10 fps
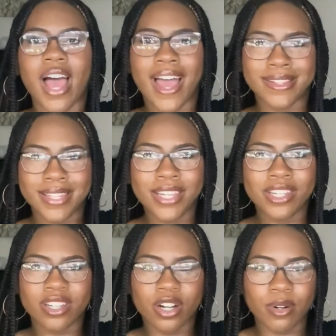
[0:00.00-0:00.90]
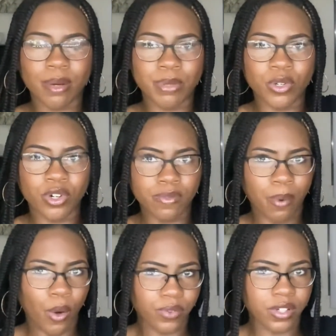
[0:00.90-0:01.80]
I think your computer is
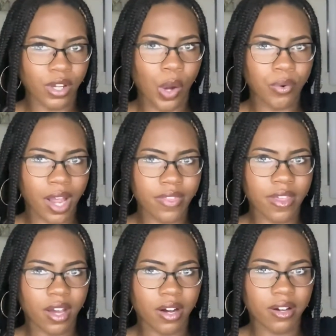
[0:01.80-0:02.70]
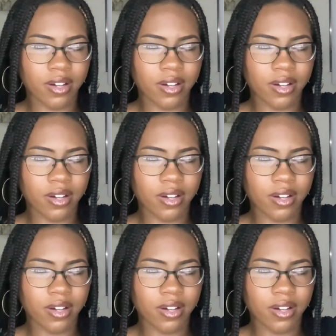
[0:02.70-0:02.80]
supposed to go right there.